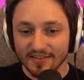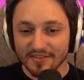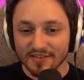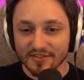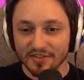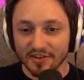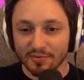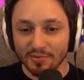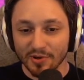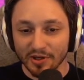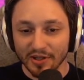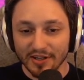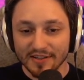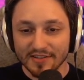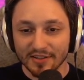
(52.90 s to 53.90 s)
our
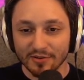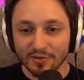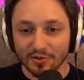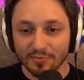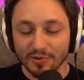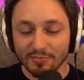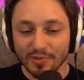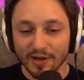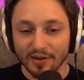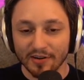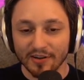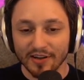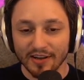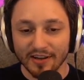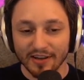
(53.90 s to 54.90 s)
opponent is a little bit
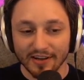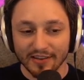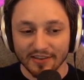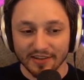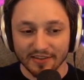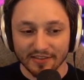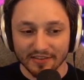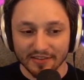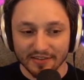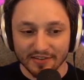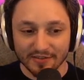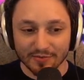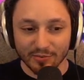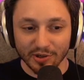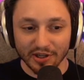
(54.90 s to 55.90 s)
better. I think we're
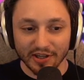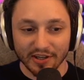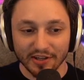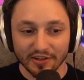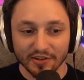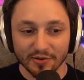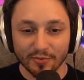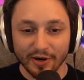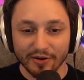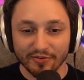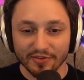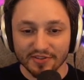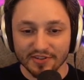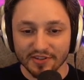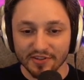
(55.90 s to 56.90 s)
going to get a good
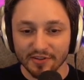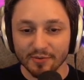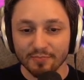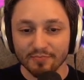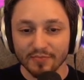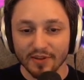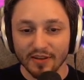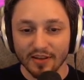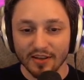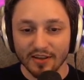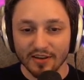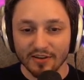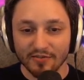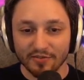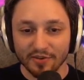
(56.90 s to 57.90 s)
reference here
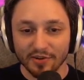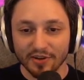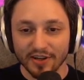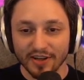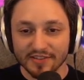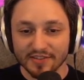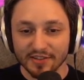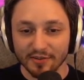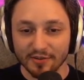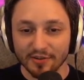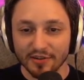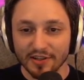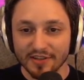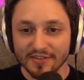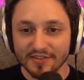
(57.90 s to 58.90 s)
for you guys to learn
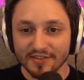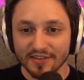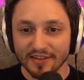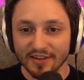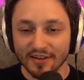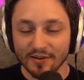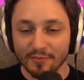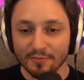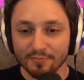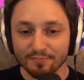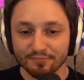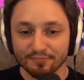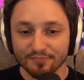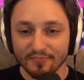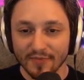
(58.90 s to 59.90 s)
this.
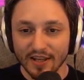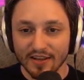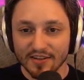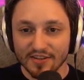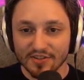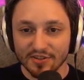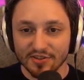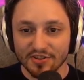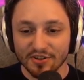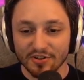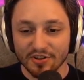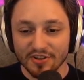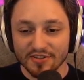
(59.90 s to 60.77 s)
So to start things